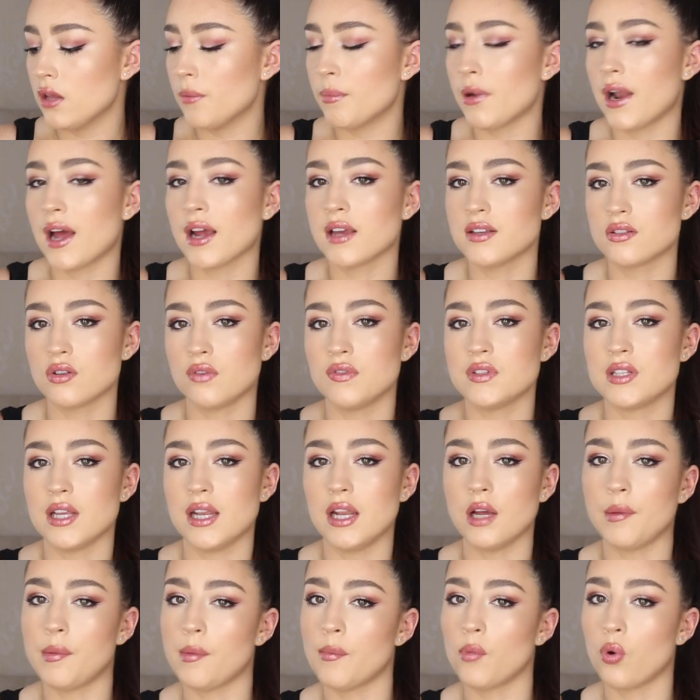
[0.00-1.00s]
The black is obviously
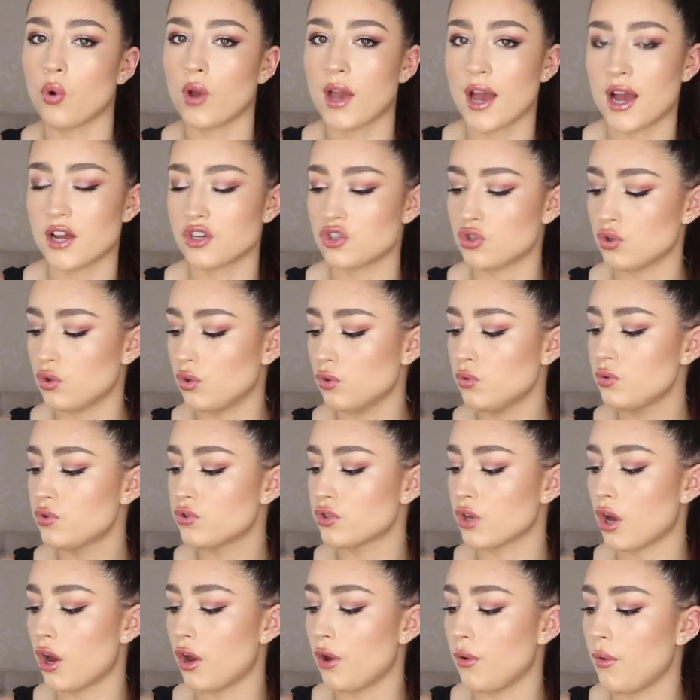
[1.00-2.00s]
a little bit more casual,
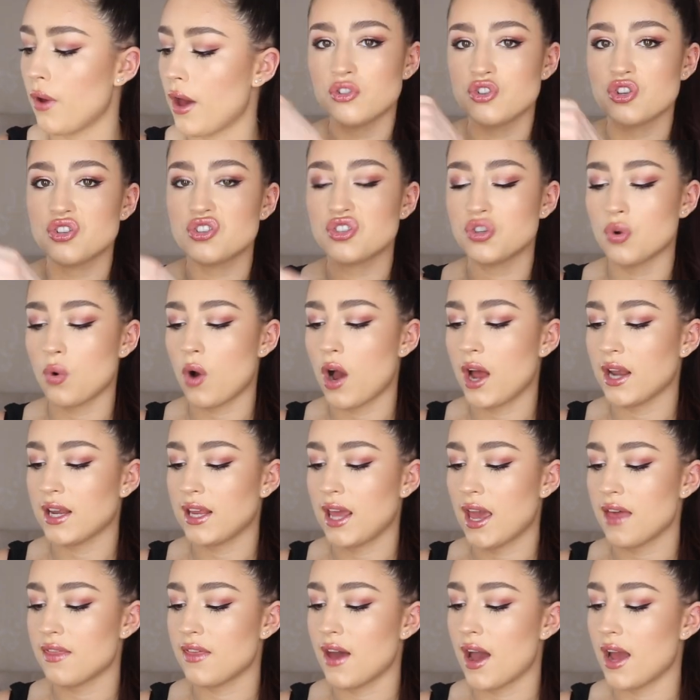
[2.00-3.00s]
so just thought I'd
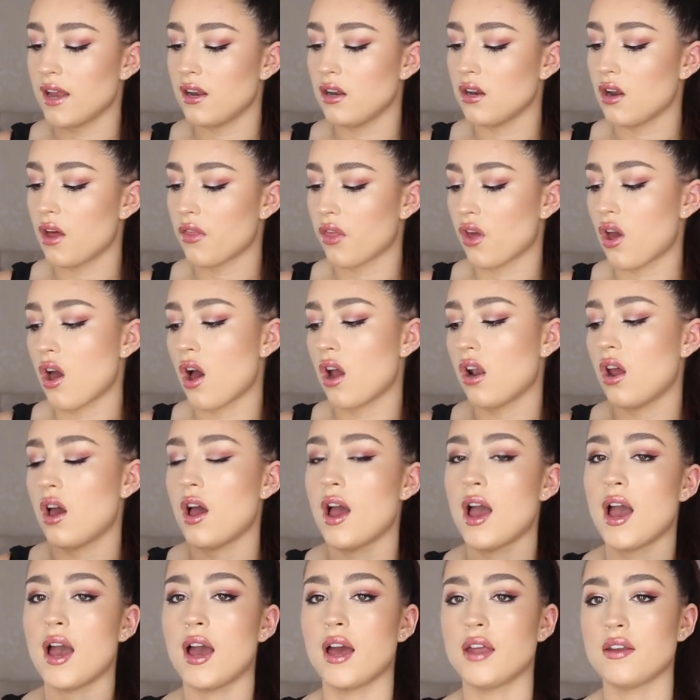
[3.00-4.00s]
get that in another color,
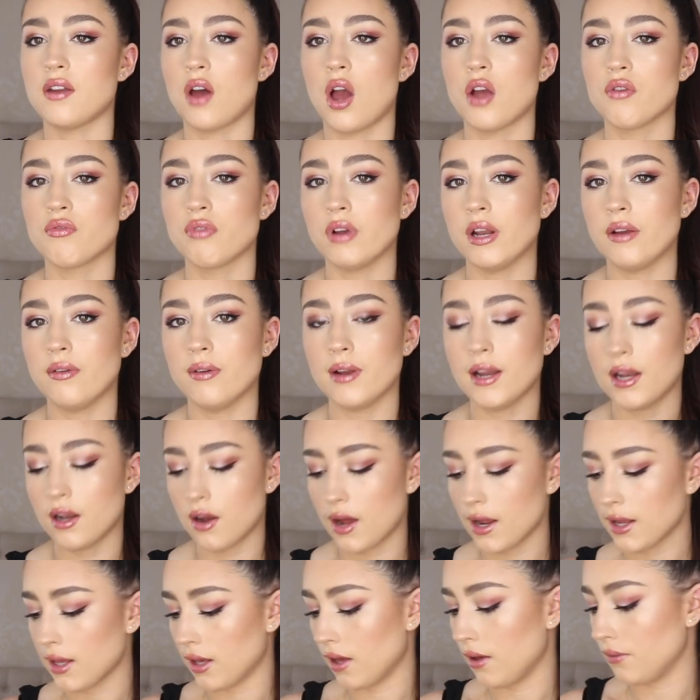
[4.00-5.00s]
and I really
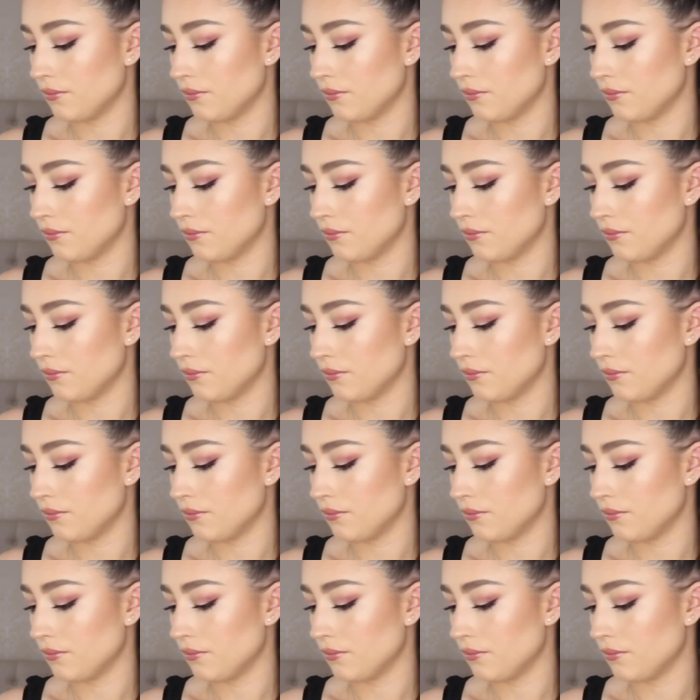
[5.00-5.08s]
like